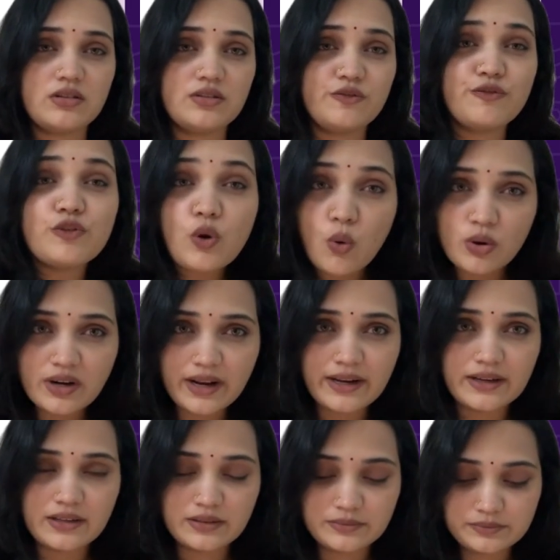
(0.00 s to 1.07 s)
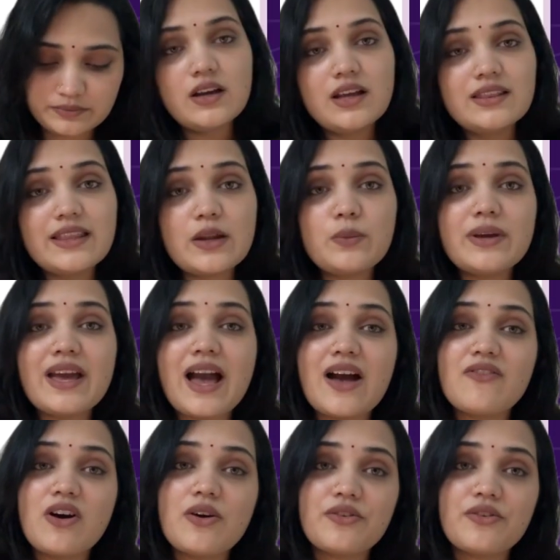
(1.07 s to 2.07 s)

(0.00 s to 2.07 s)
fluoride. Then we have our